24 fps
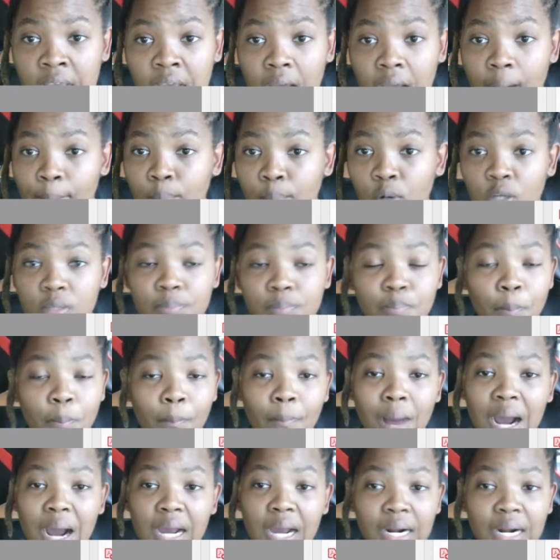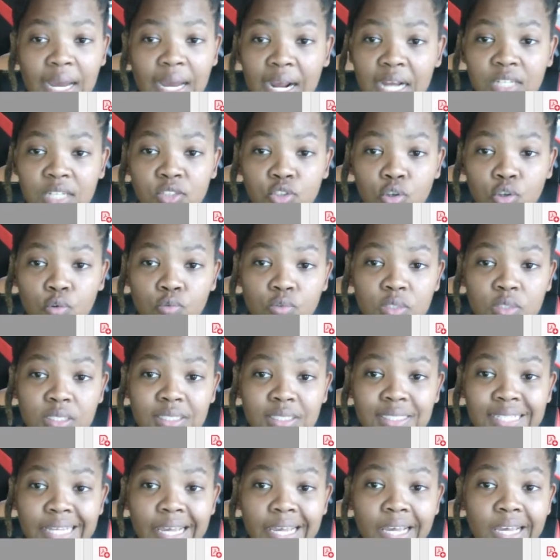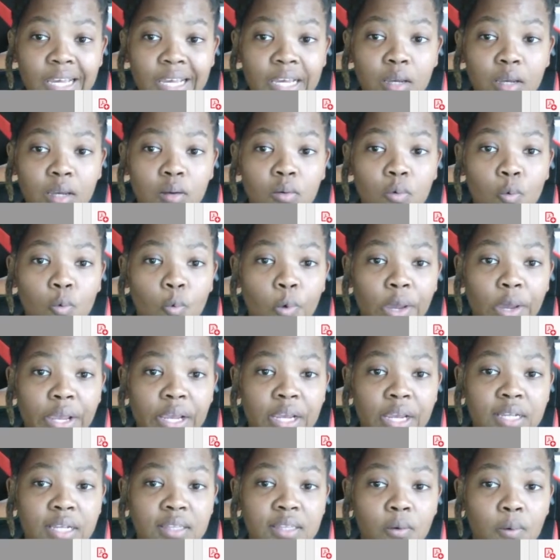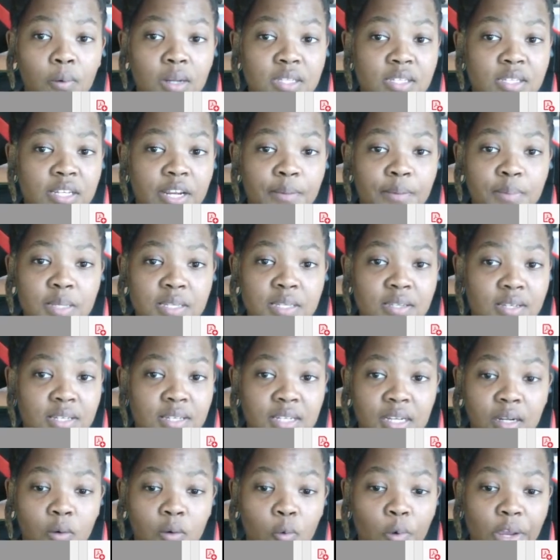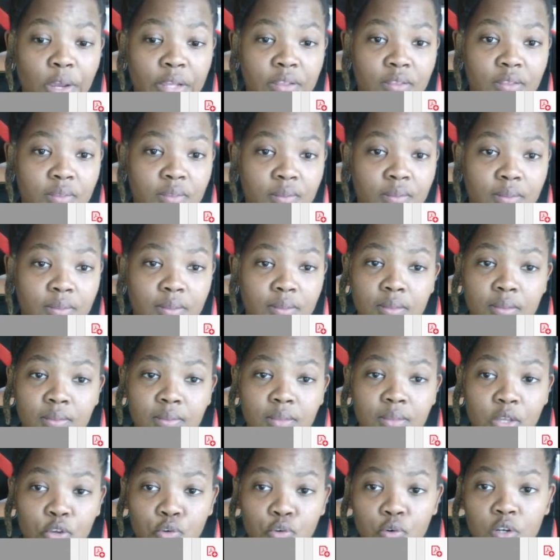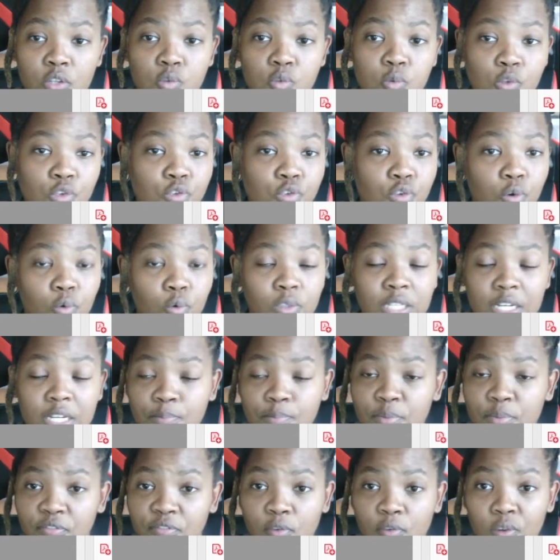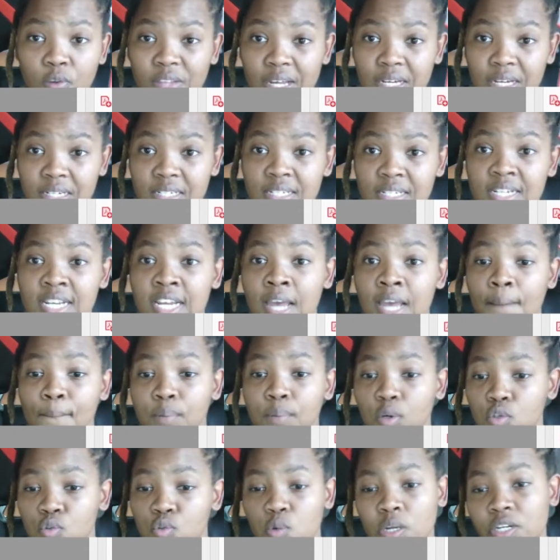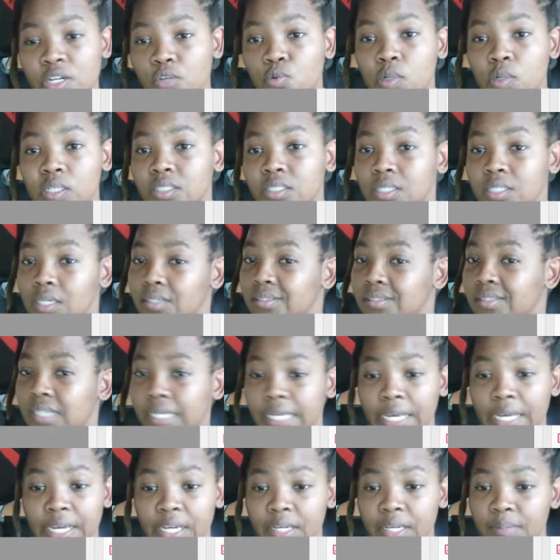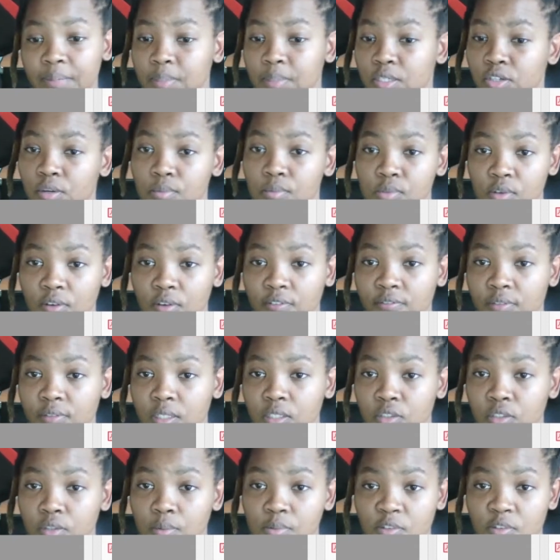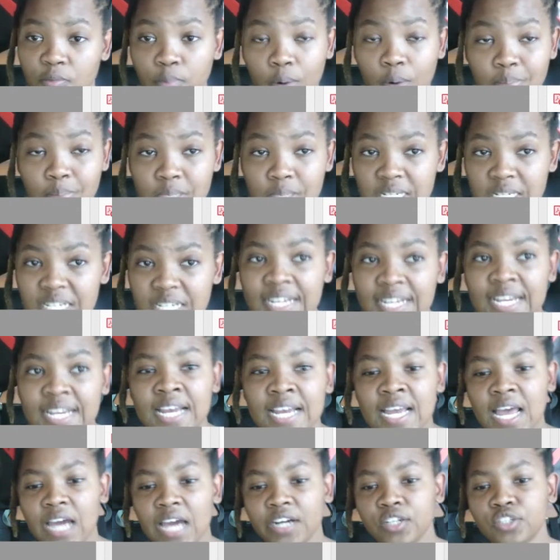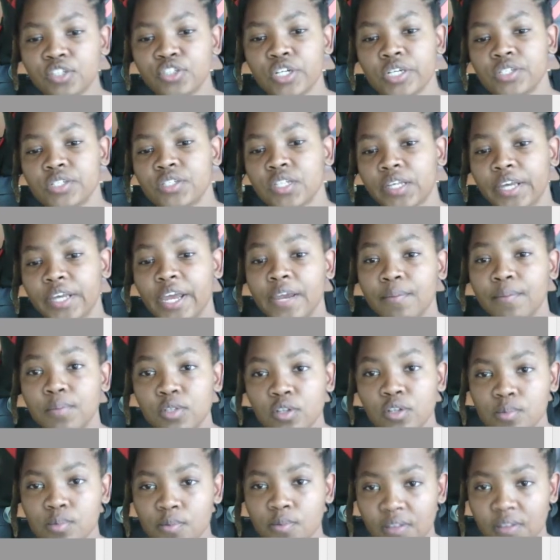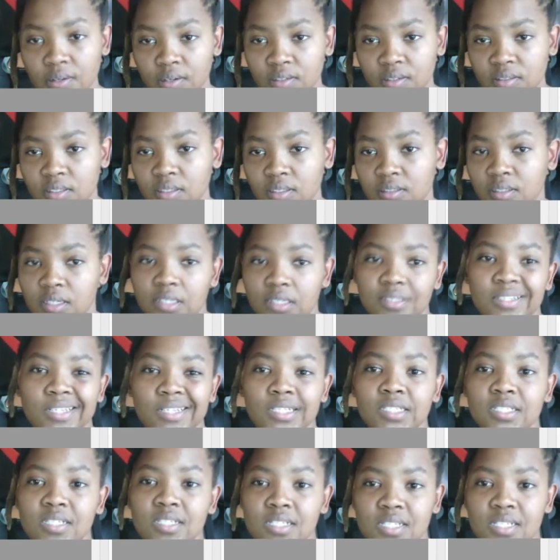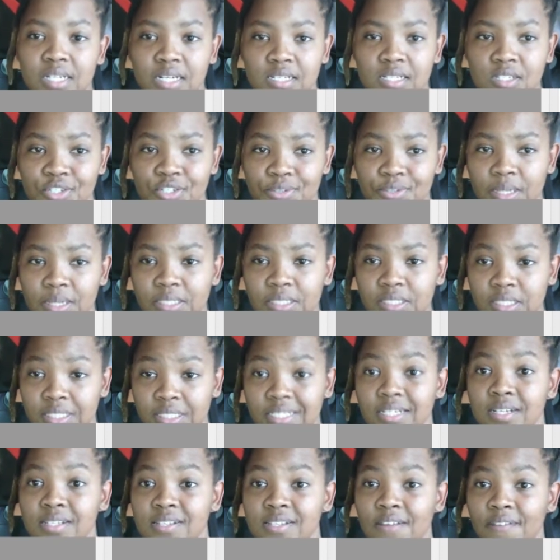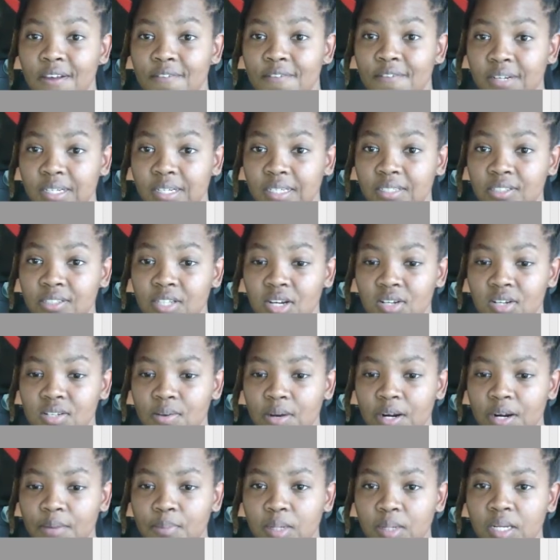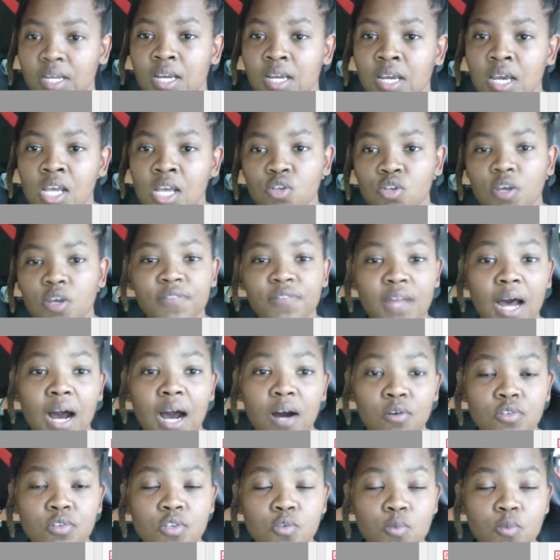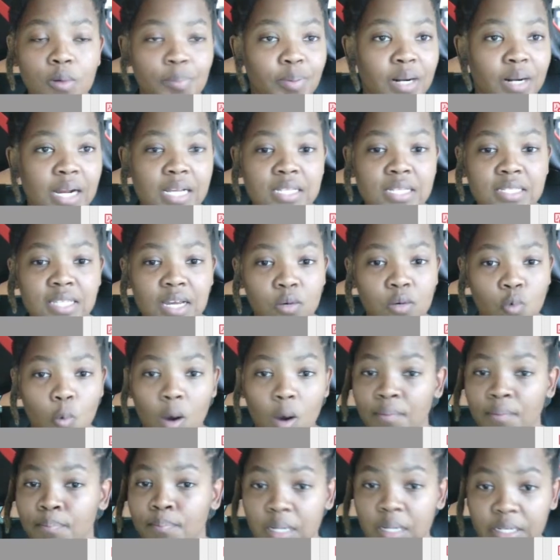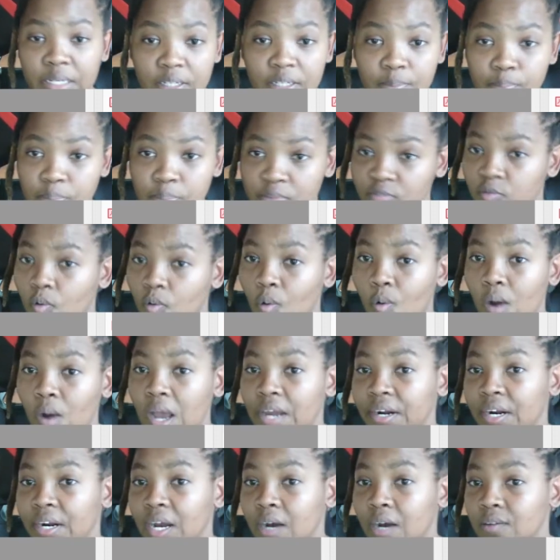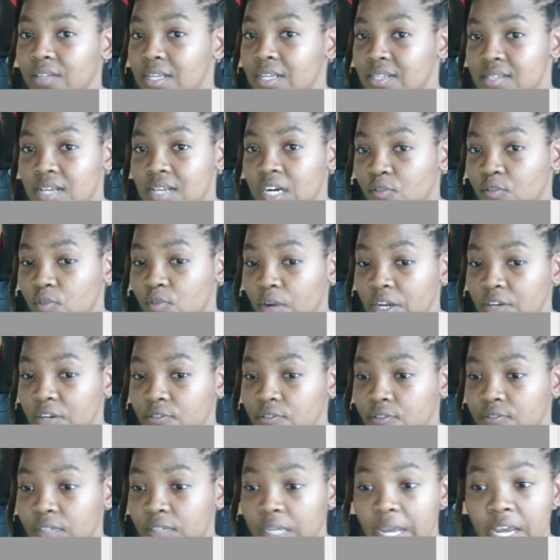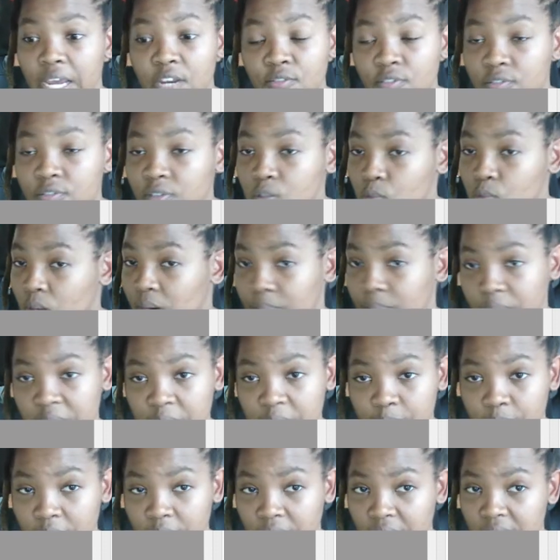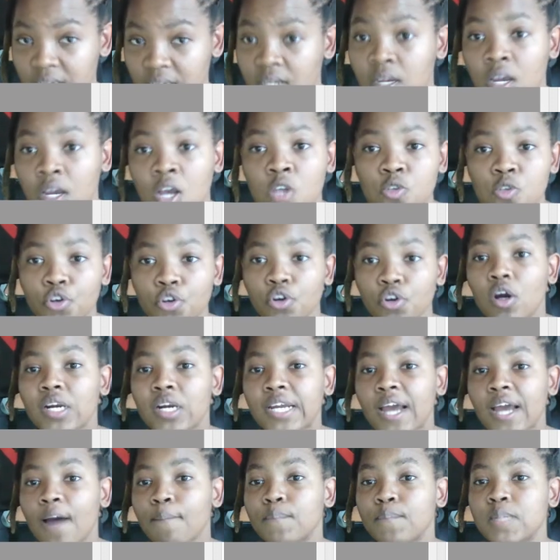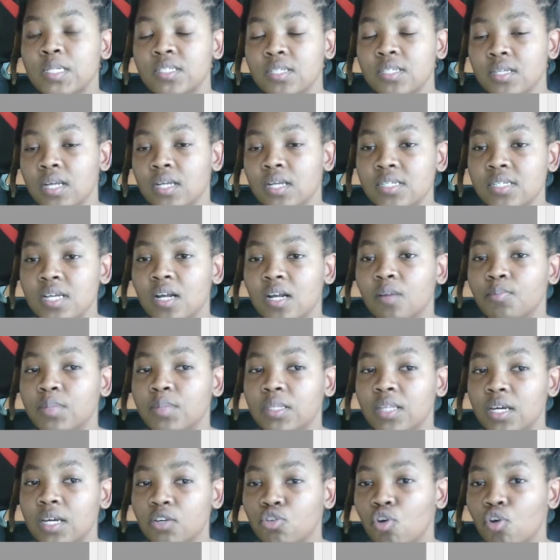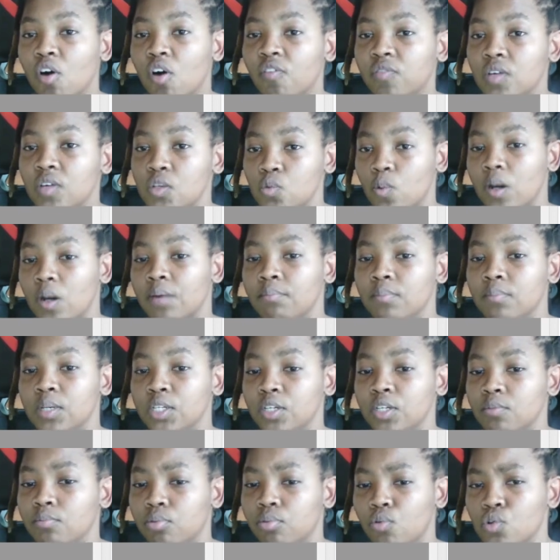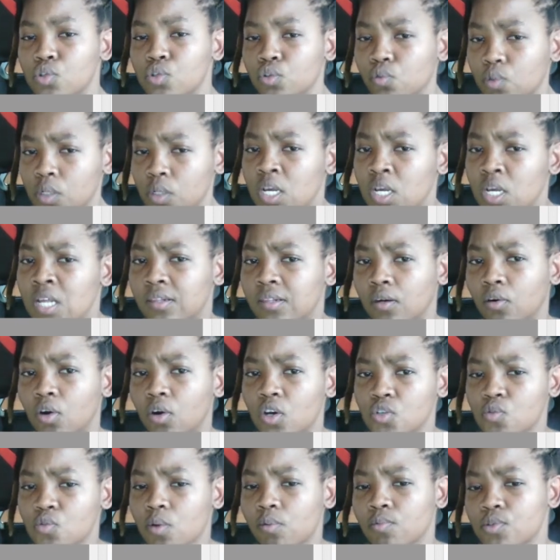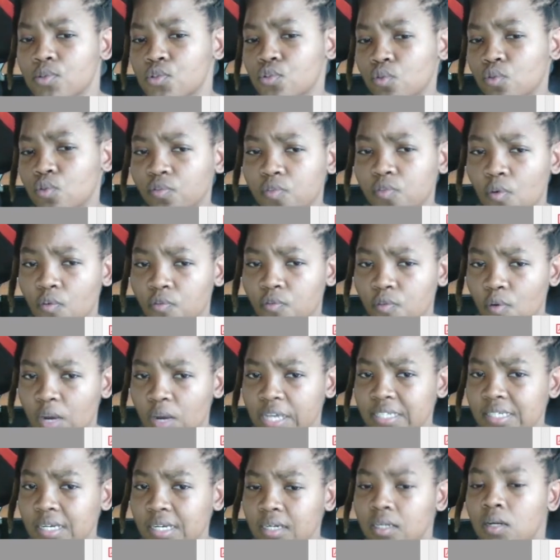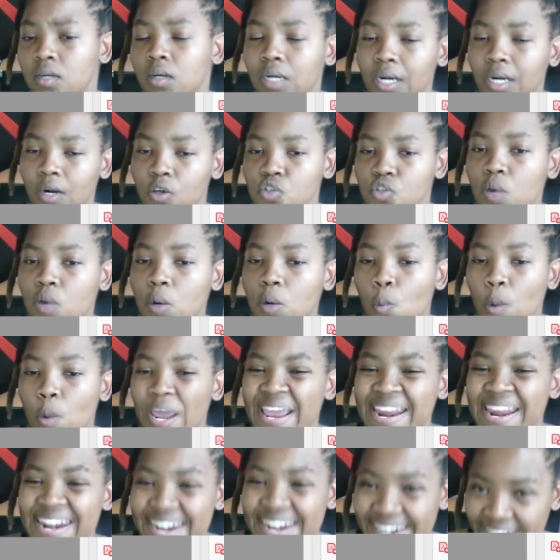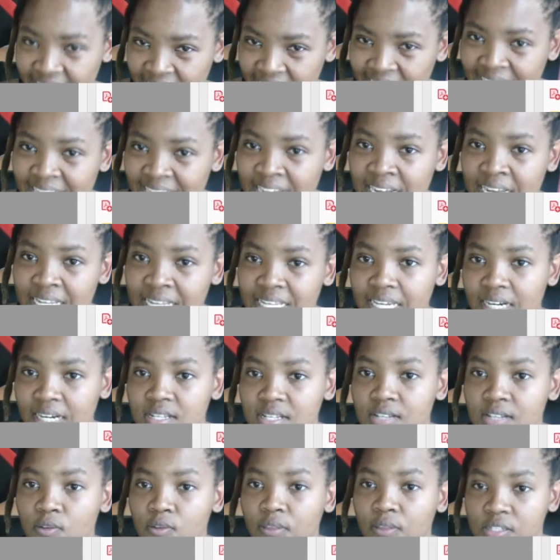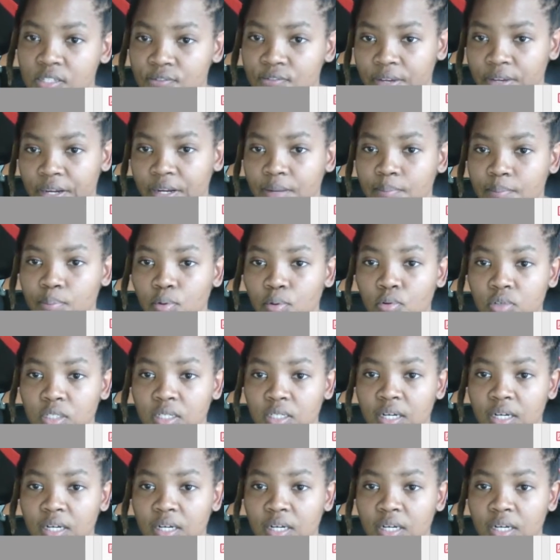I don't care where the what's name is sitting, where the units were sold at before that. Because 2020 changed the game in terms of property, and it changed the game in terms of the interest rate situation here in South Africa. Do you understand what I mean? So if the houses were priced at 1 million before, and now they're selling for 850, 850 is what I'm keeping at. So you can't come and tell me that your offer is 1 million because the last one was sold for 800, last one when? Yeah, so that's very important.